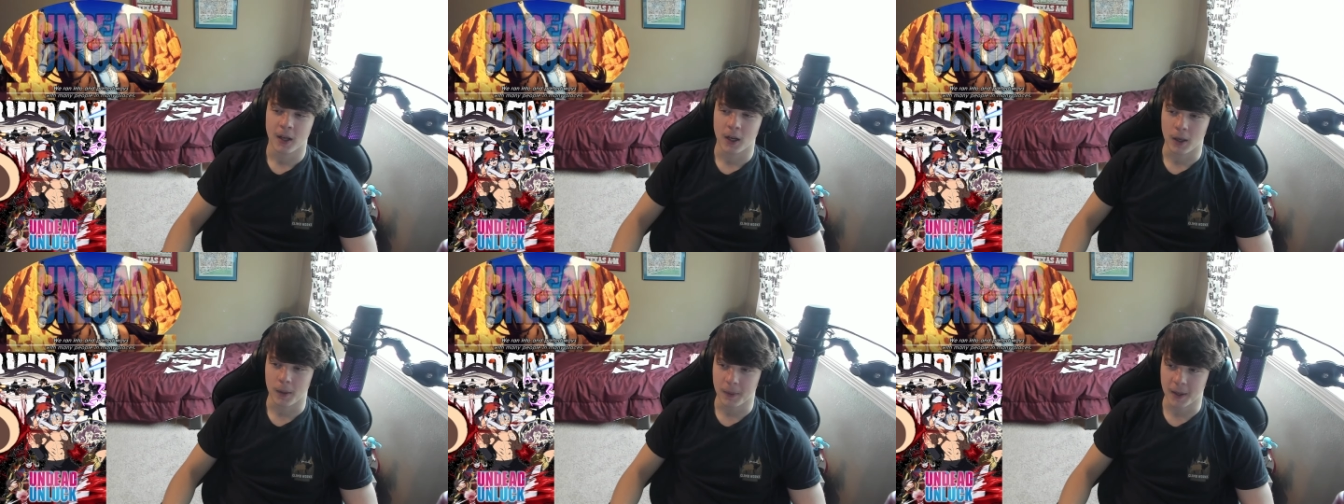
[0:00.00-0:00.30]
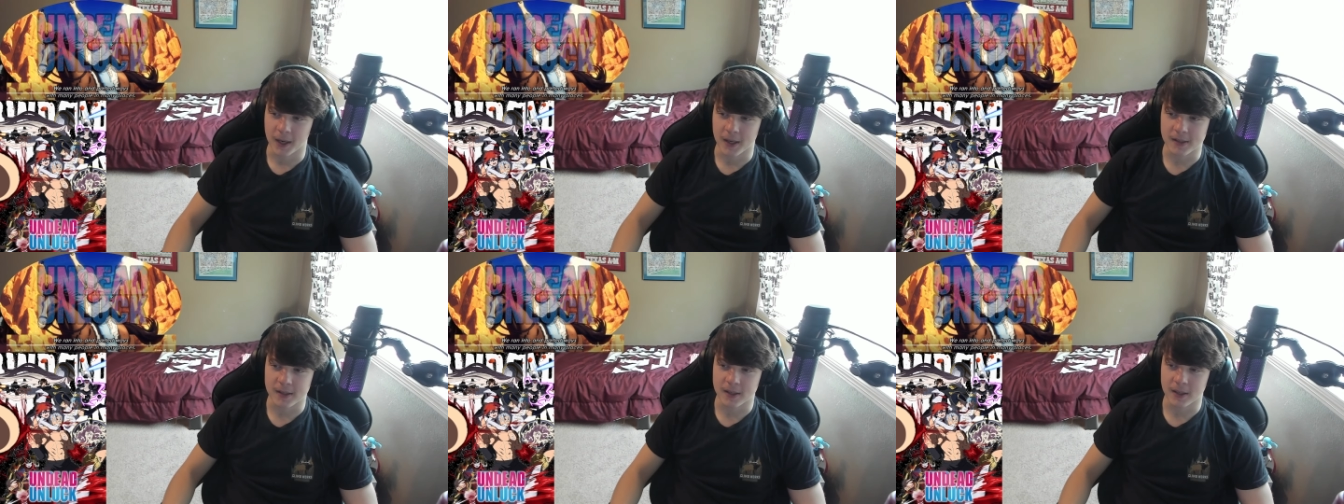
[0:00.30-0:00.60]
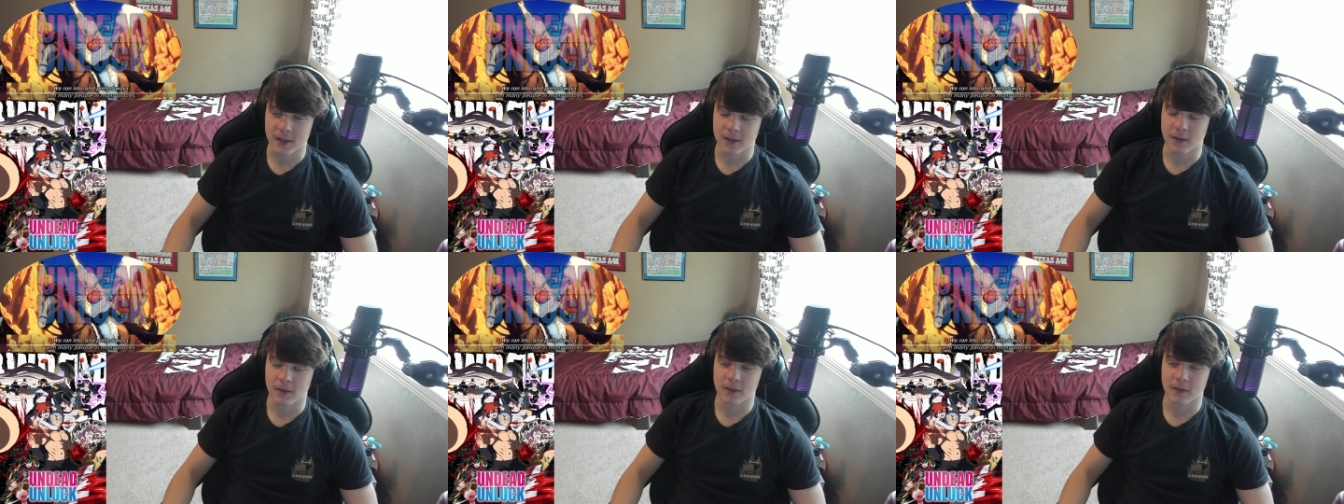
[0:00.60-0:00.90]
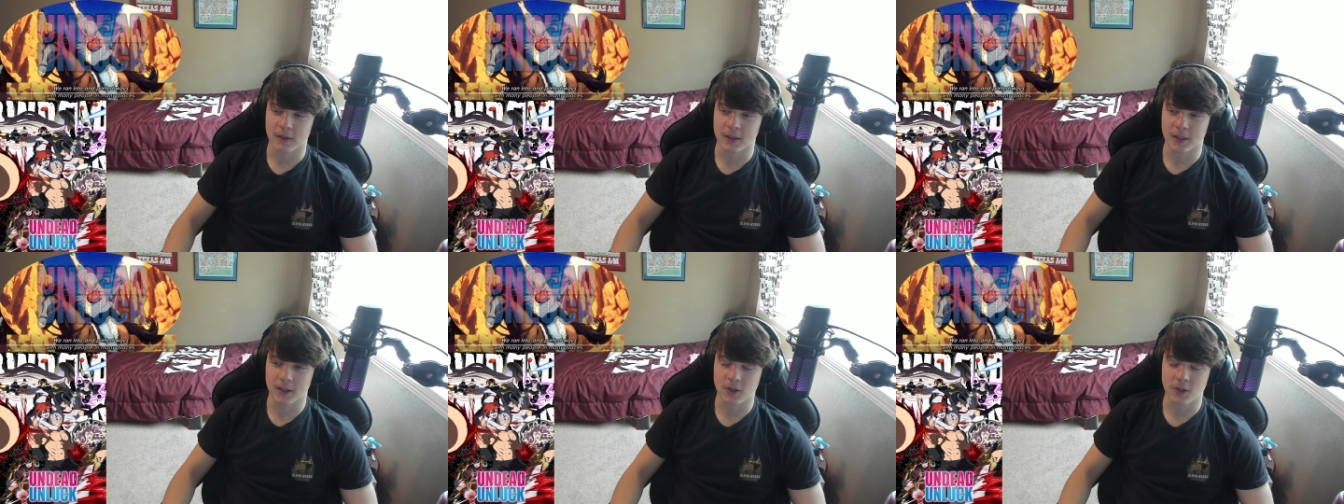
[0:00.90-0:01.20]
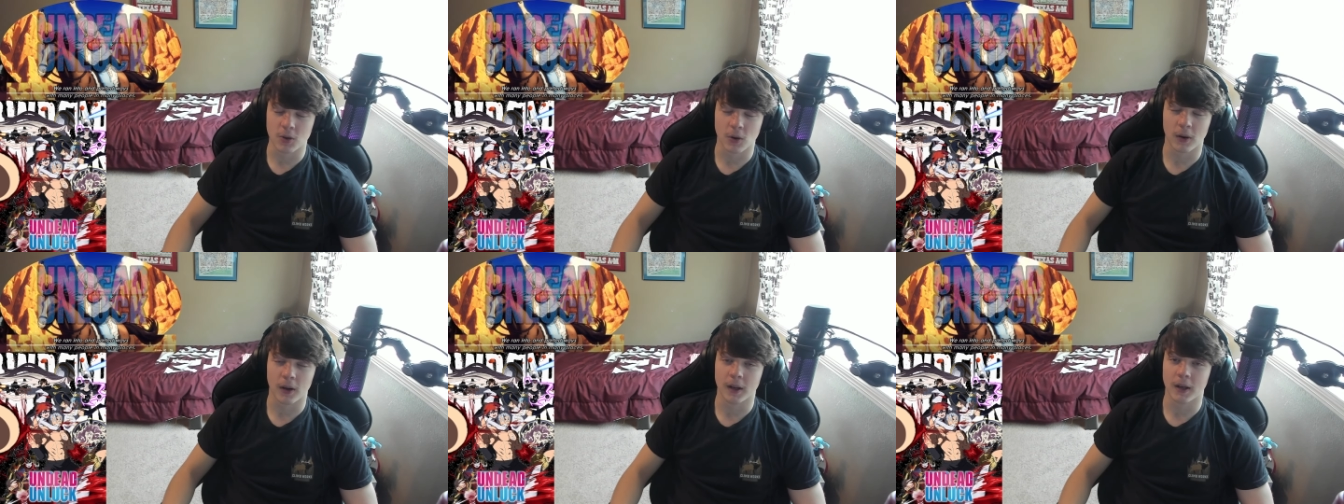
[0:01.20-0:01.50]
Hope you guys did did
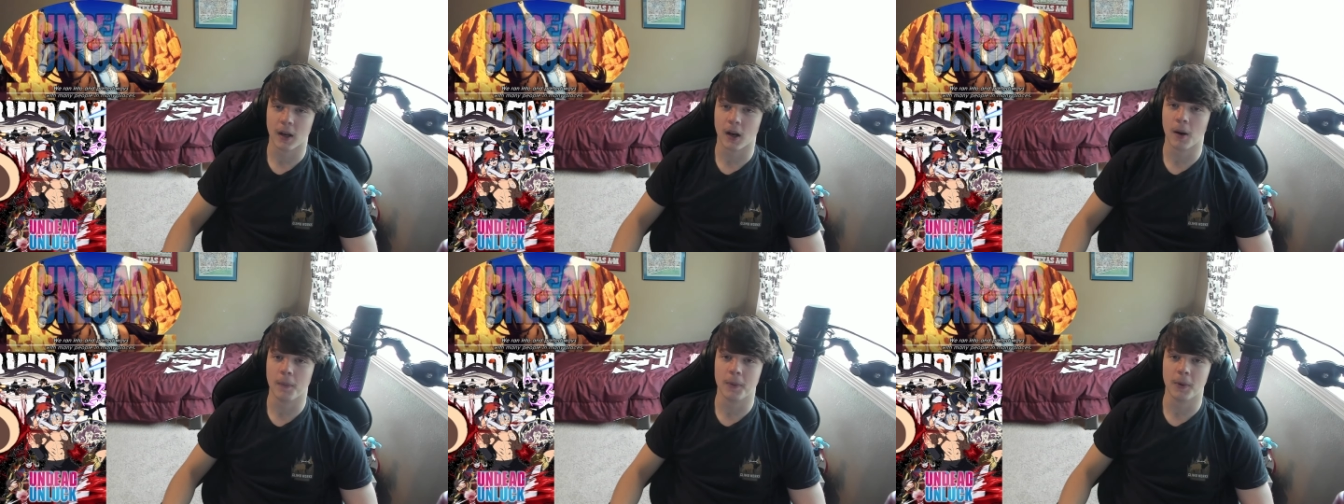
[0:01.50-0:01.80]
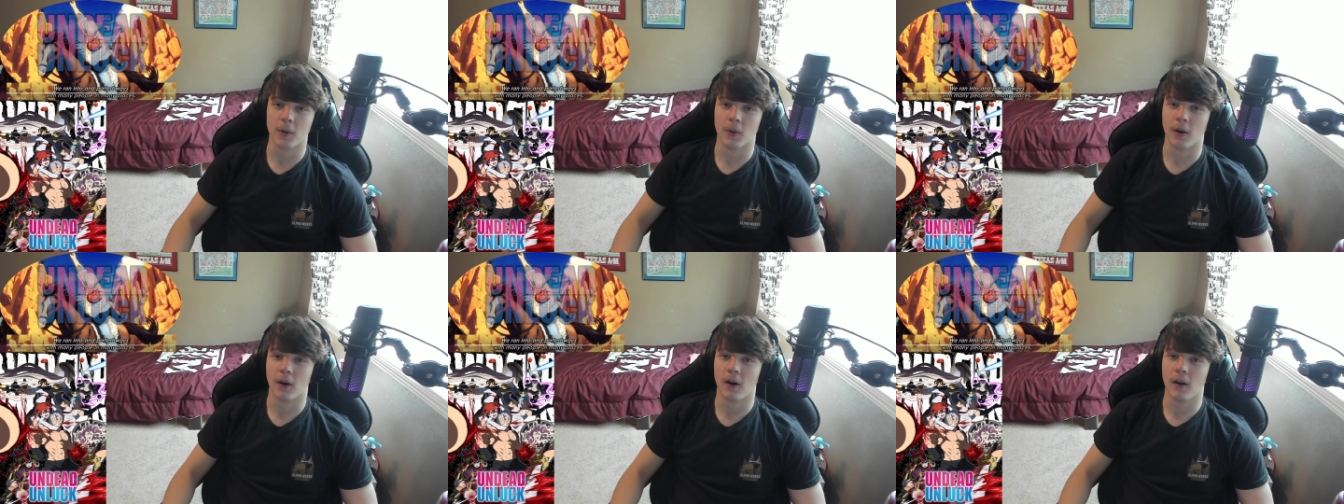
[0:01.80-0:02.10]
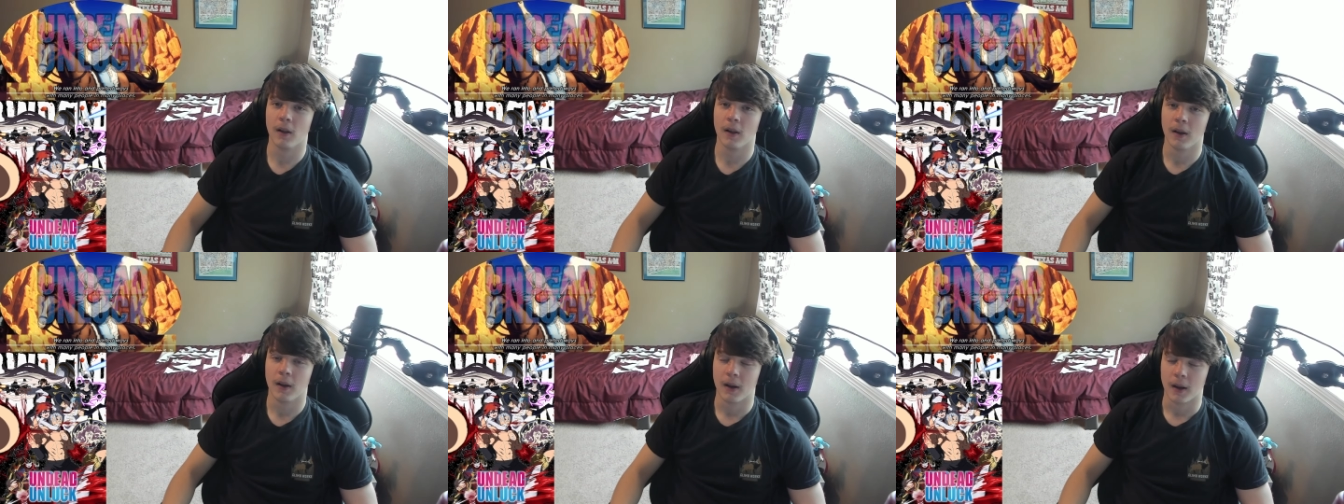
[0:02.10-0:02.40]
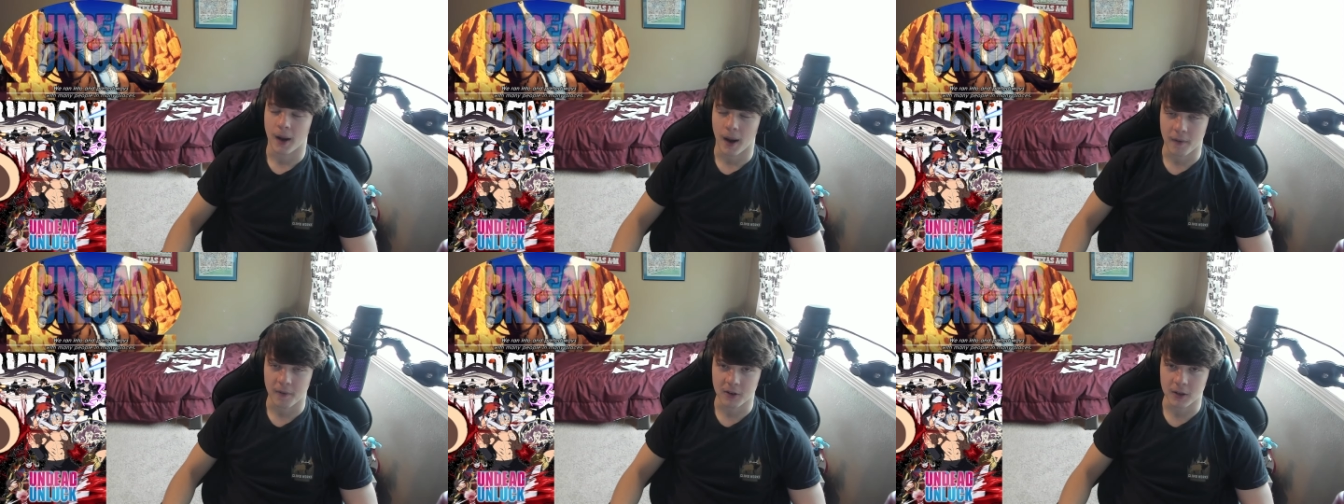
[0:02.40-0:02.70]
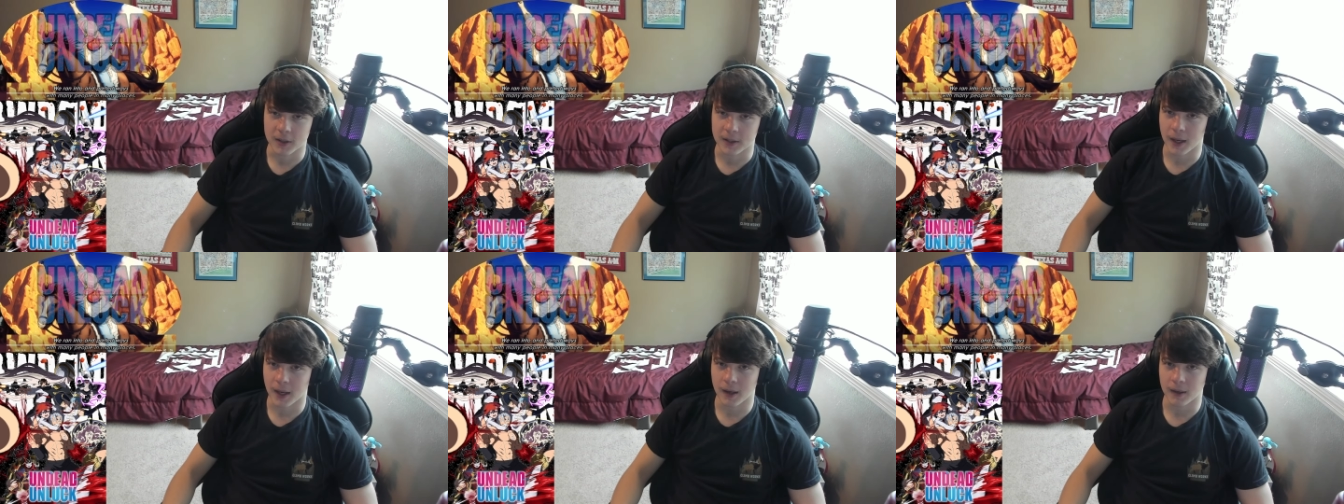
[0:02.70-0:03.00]
enjoy, and I hope you all have a
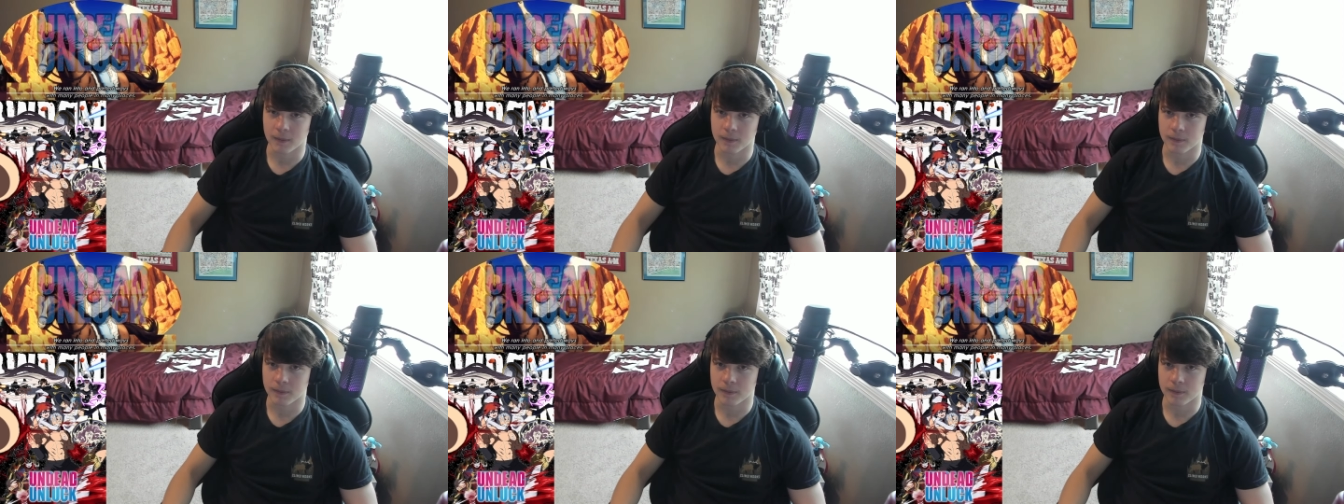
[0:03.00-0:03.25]
good day.